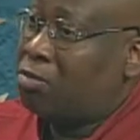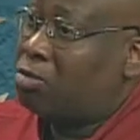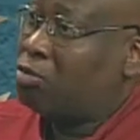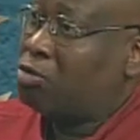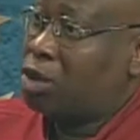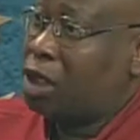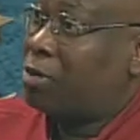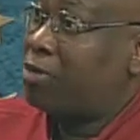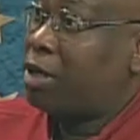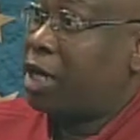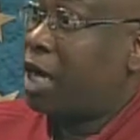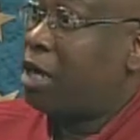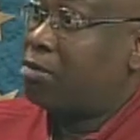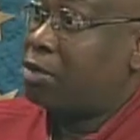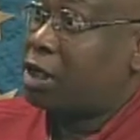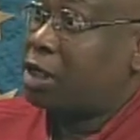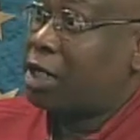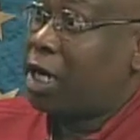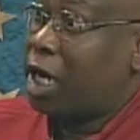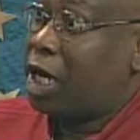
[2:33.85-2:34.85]
sometimes
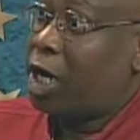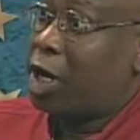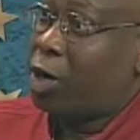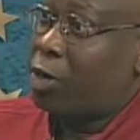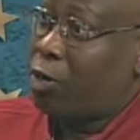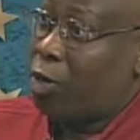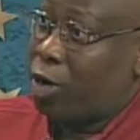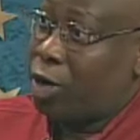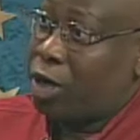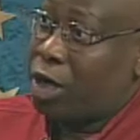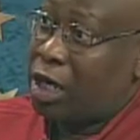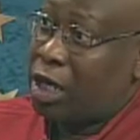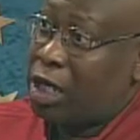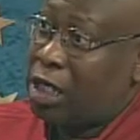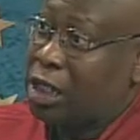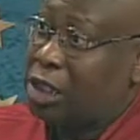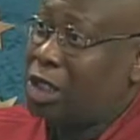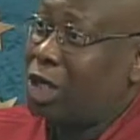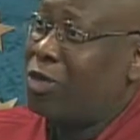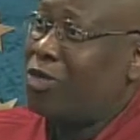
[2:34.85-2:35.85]
it's not going to work.
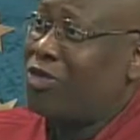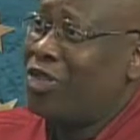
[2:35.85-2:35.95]
So